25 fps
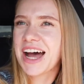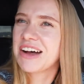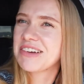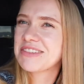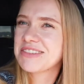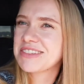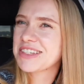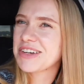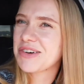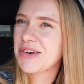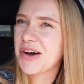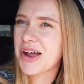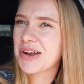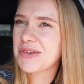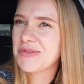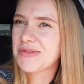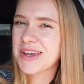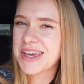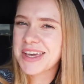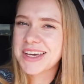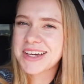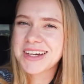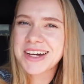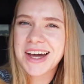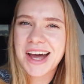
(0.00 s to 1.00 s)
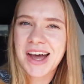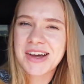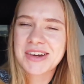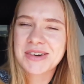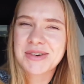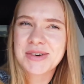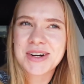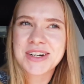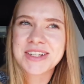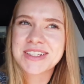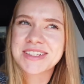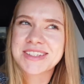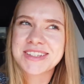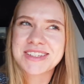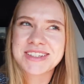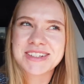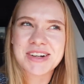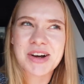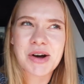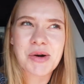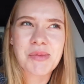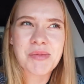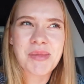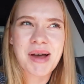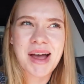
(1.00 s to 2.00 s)
After 1 week, I want
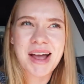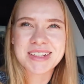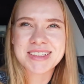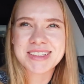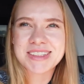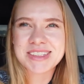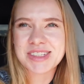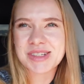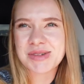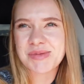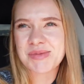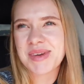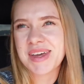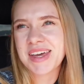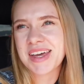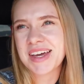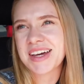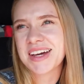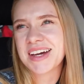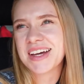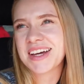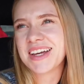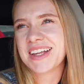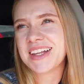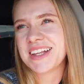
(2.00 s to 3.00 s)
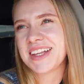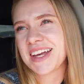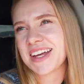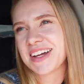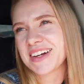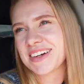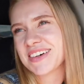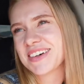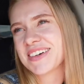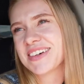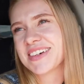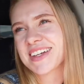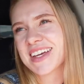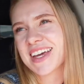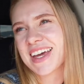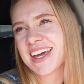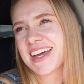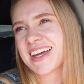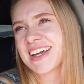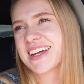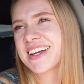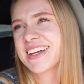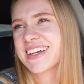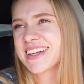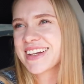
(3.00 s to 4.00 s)
to go back to Jamaica, and
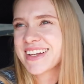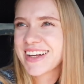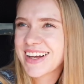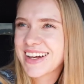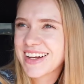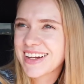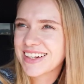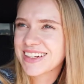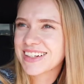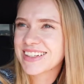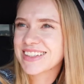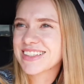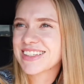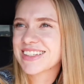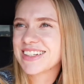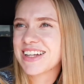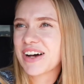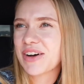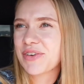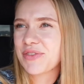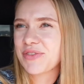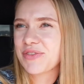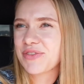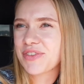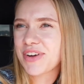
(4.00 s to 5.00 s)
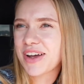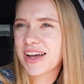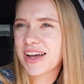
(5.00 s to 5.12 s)
okay, that's enough.